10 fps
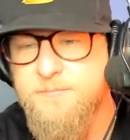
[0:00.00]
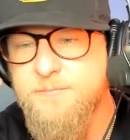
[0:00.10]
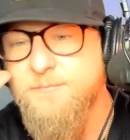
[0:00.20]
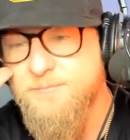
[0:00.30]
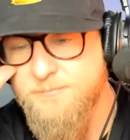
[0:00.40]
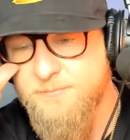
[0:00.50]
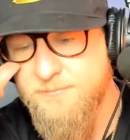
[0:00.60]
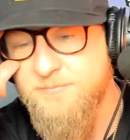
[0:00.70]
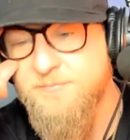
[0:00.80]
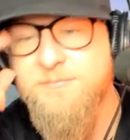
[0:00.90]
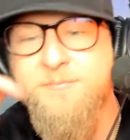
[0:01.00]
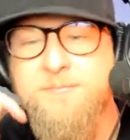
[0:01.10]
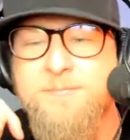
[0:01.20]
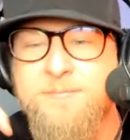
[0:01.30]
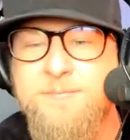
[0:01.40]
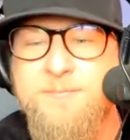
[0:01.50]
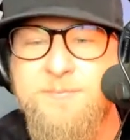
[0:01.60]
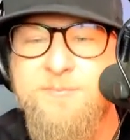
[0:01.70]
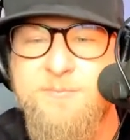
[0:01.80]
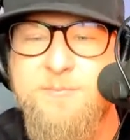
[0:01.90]

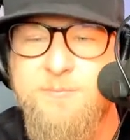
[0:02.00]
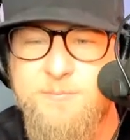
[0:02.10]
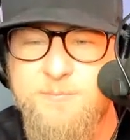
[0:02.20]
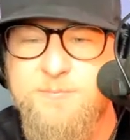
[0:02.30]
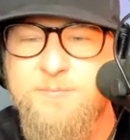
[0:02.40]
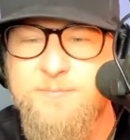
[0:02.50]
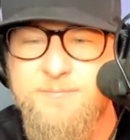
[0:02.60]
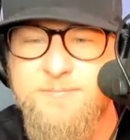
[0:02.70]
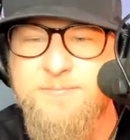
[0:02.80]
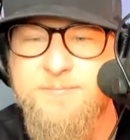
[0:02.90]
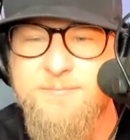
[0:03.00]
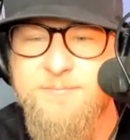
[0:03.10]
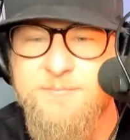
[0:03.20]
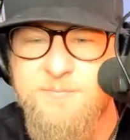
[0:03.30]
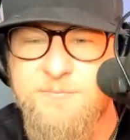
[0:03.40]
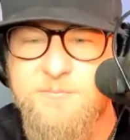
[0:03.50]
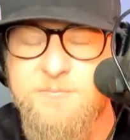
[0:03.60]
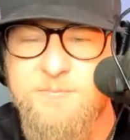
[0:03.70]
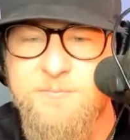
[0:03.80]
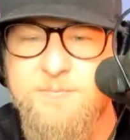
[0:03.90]

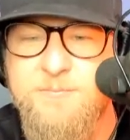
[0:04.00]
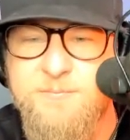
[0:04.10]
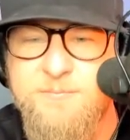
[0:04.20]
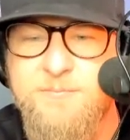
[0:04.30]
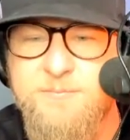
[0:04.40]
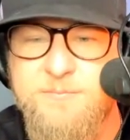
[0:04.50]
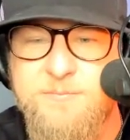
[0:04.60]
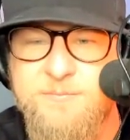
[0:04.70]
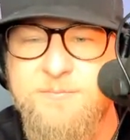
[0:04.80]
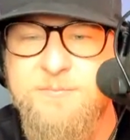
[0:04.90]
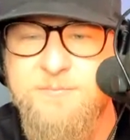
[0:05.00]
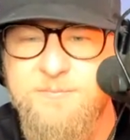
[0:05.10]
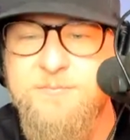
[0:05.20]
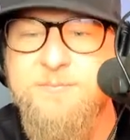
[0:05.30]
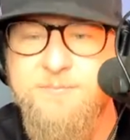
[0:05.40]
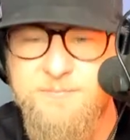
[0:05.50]
(silent)